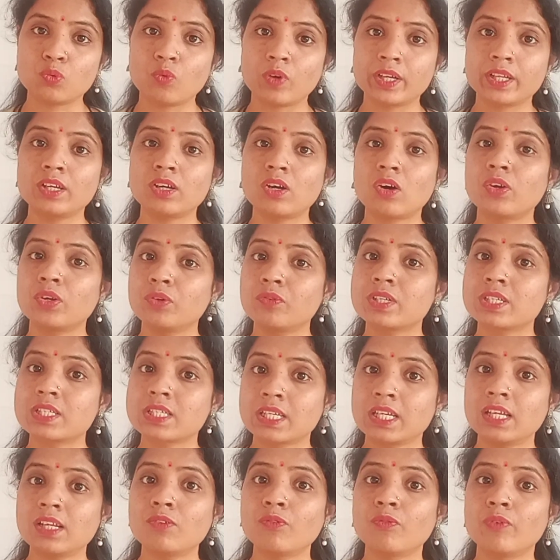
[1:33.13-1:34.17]
working on your
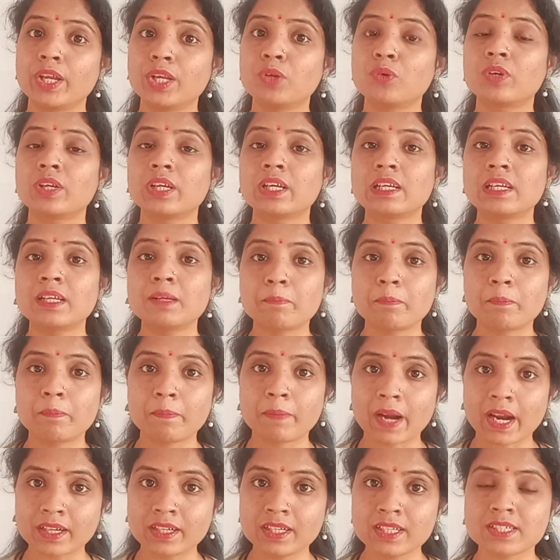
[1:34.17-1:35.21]
skill, when you really
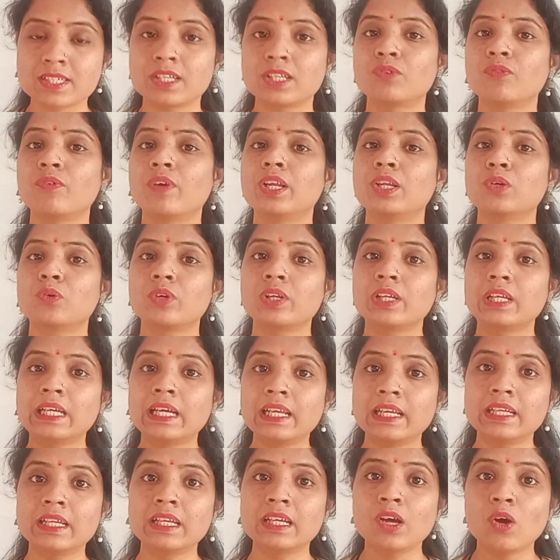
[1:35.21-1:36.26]
practice it, when you
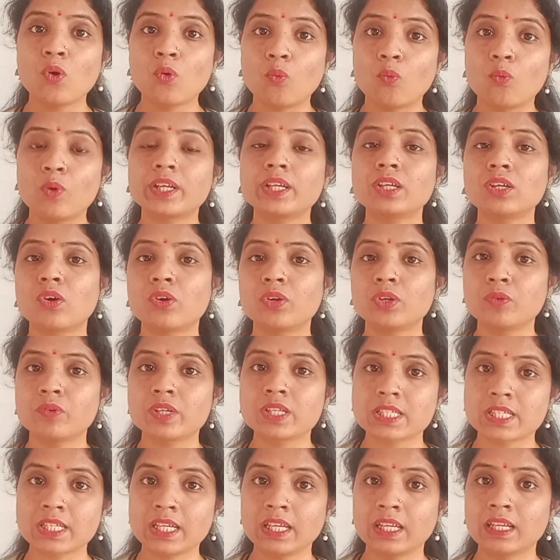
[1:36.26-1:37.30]
really working on
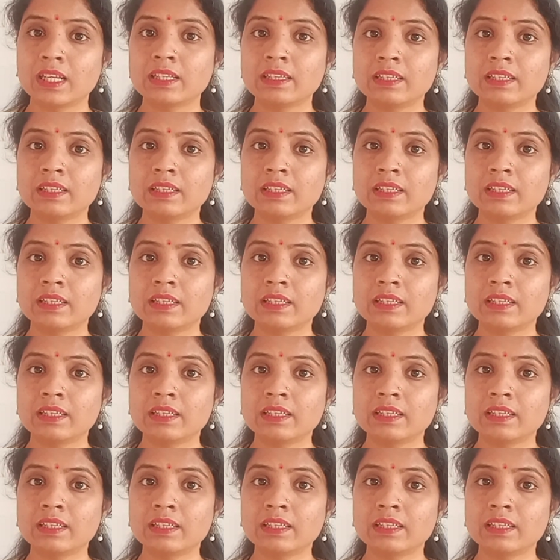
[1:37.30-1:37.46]
your skill,